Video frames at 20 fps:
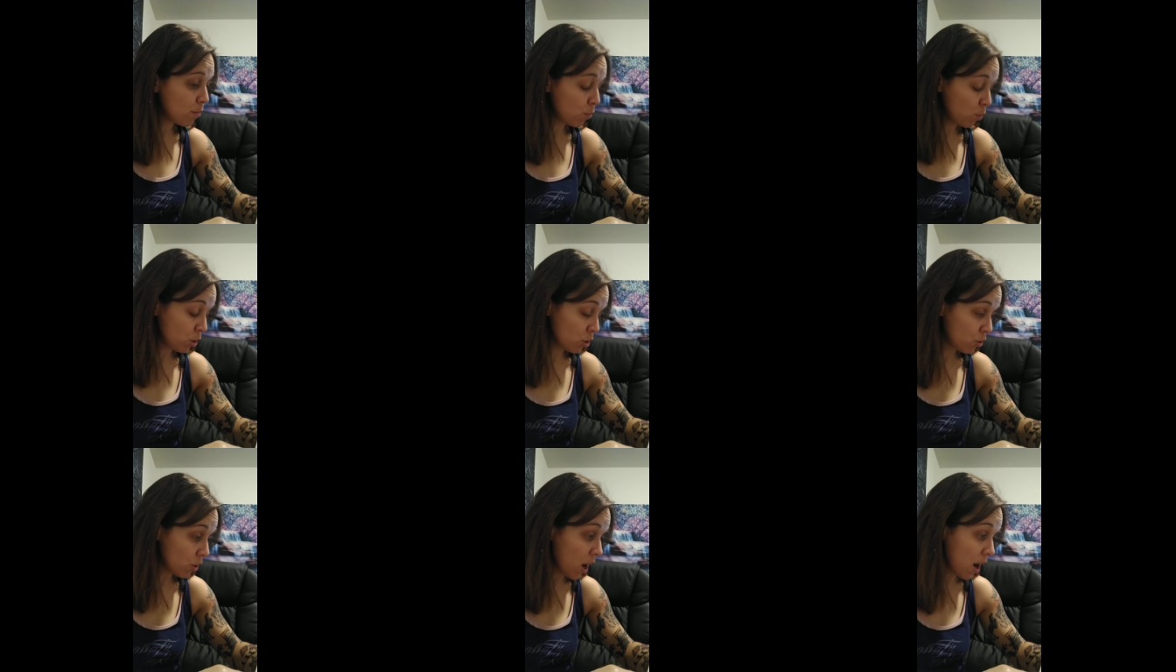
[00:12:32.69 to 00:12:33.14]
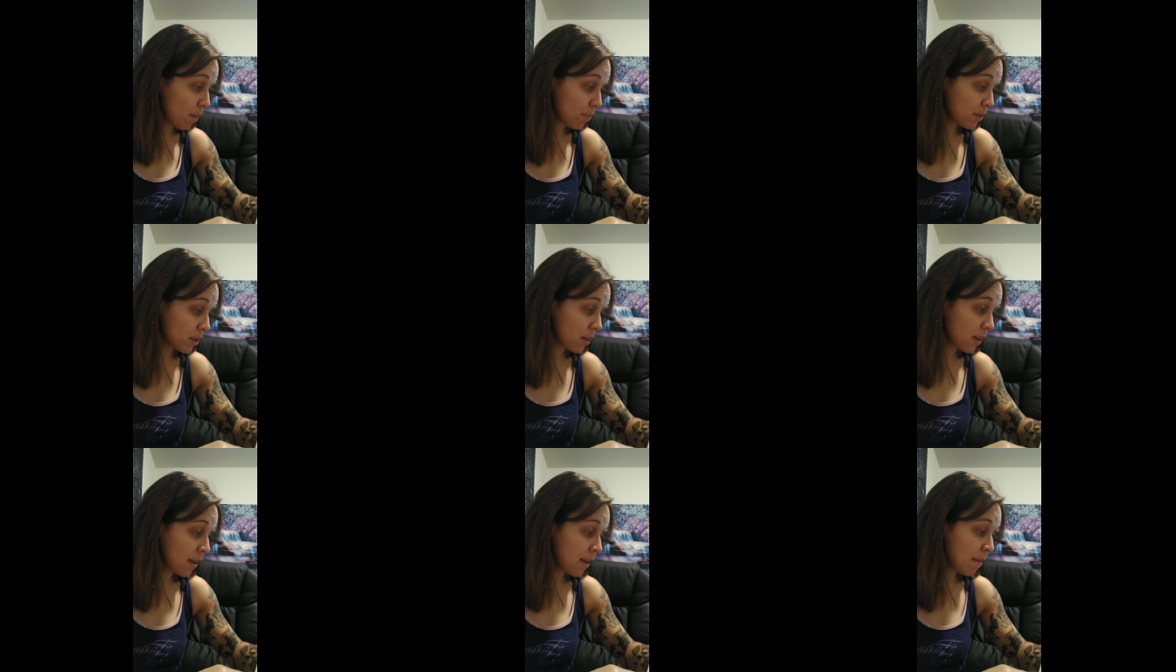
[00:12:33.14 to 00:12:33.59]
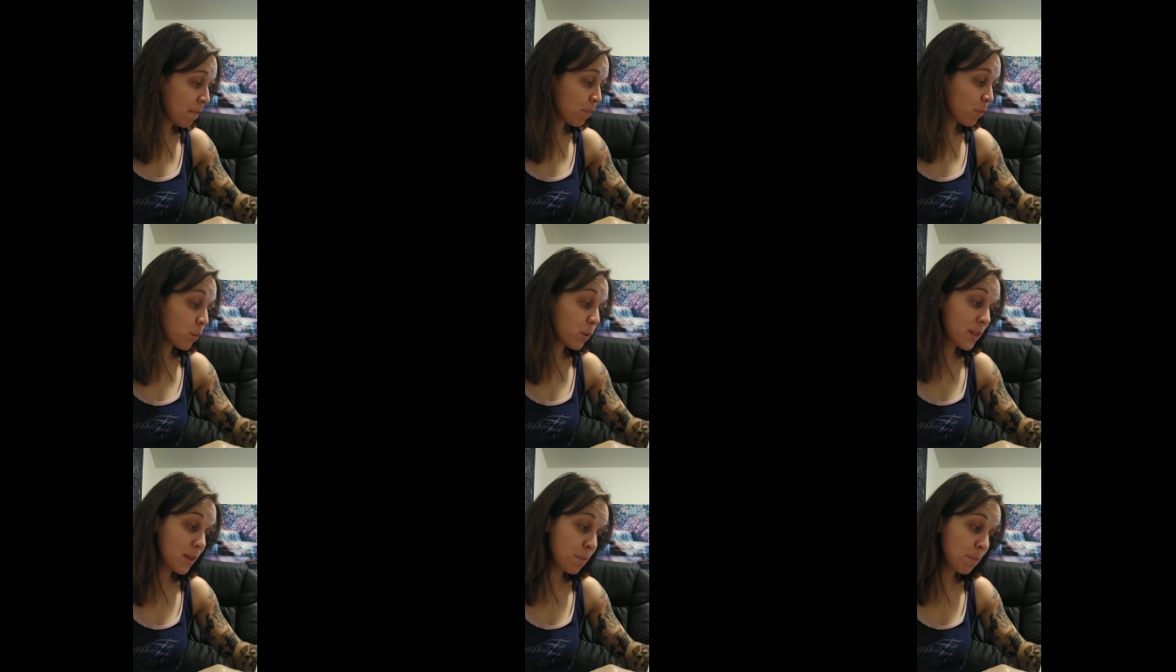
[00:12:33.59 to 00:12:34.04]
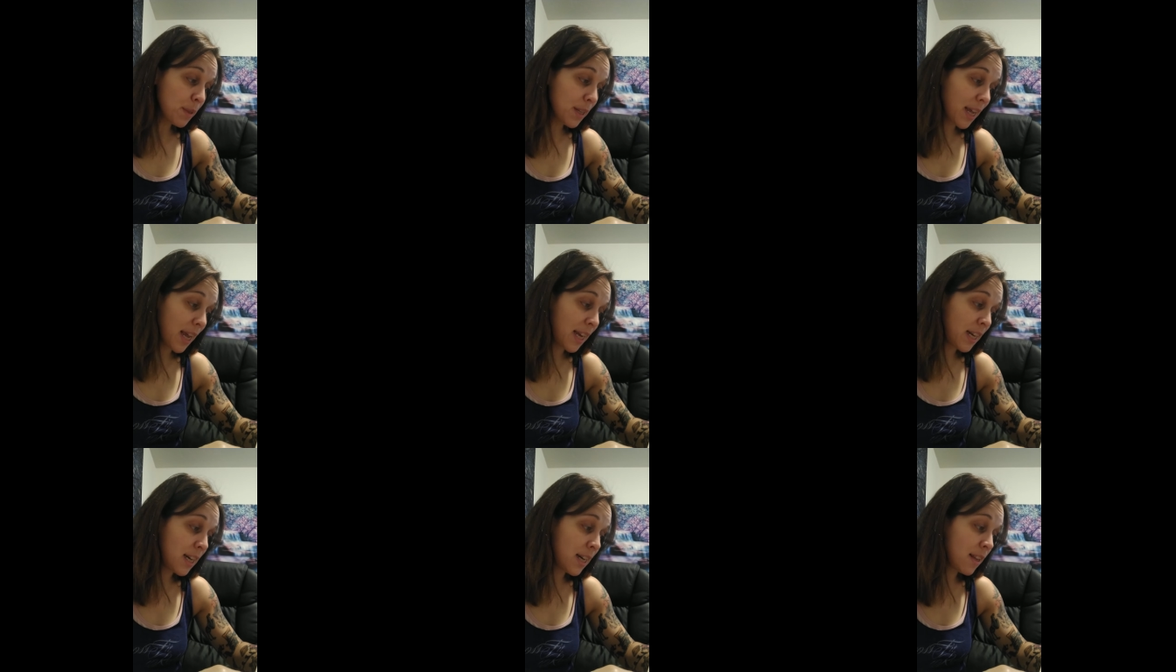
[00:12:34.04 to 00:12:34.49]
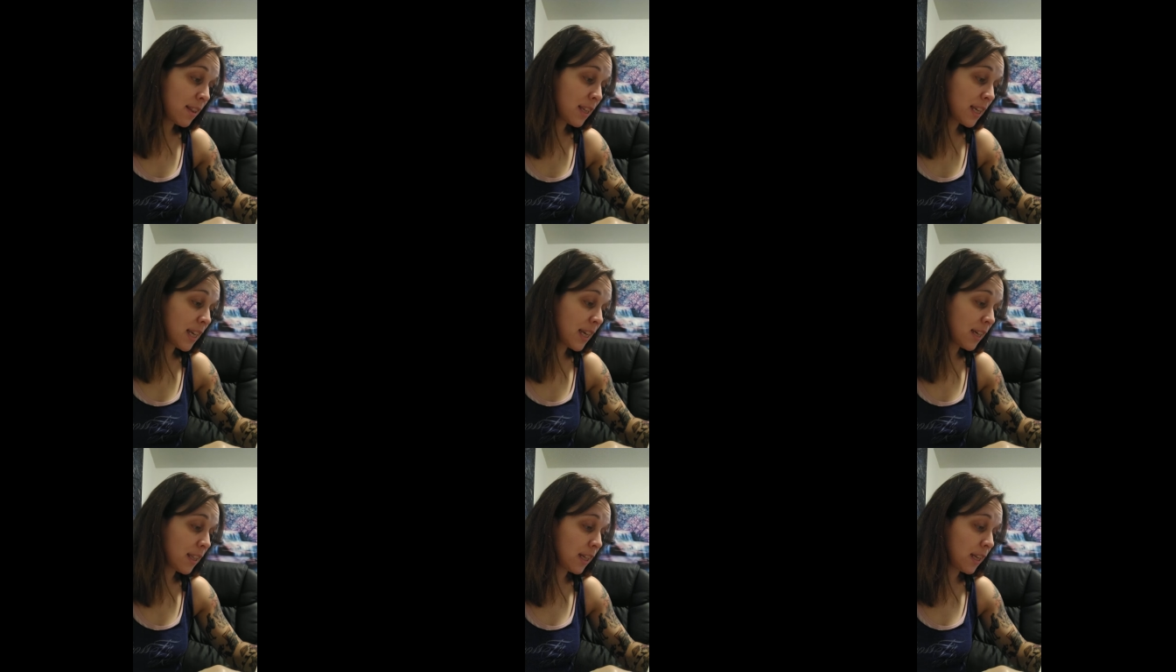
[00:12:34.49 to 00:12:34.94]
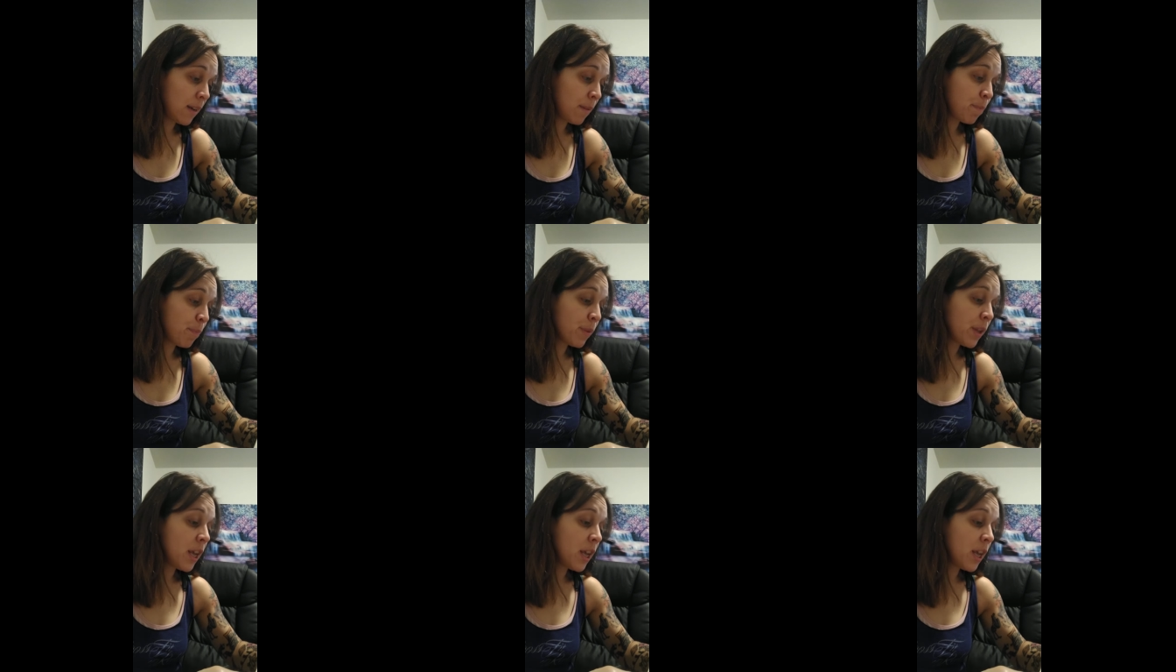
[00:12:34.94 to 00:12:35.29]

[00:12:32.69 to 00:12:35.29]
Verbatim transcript: were dropped, was implicated in the killing.